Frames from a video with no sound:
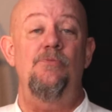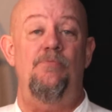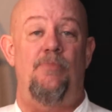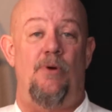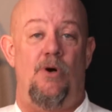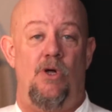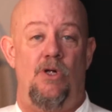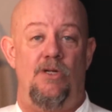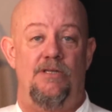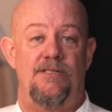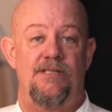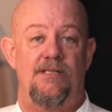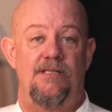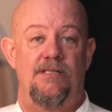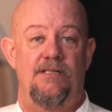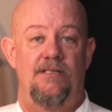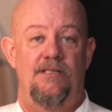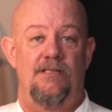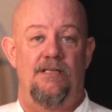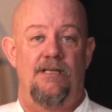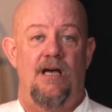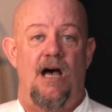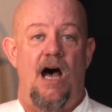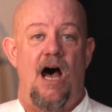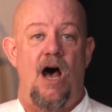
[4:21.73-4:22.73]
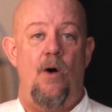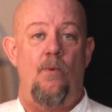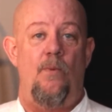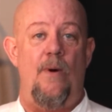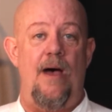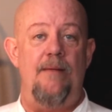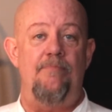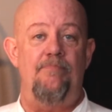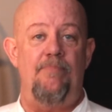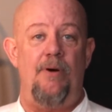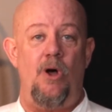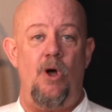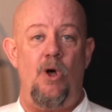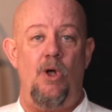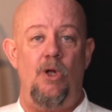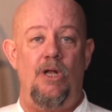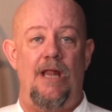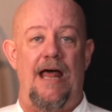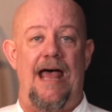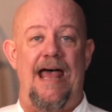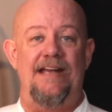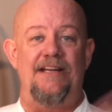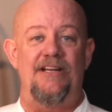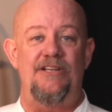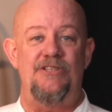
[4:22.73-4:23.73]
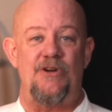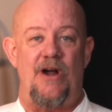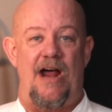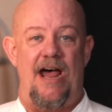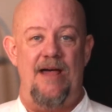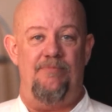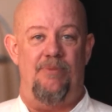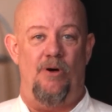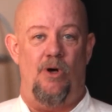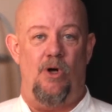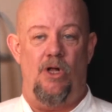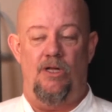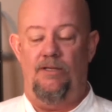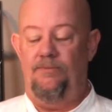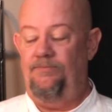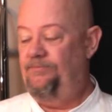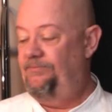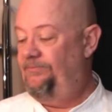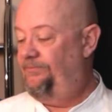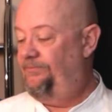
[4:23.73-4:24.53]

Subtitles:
bowls, a wet bowl and a dry bowl.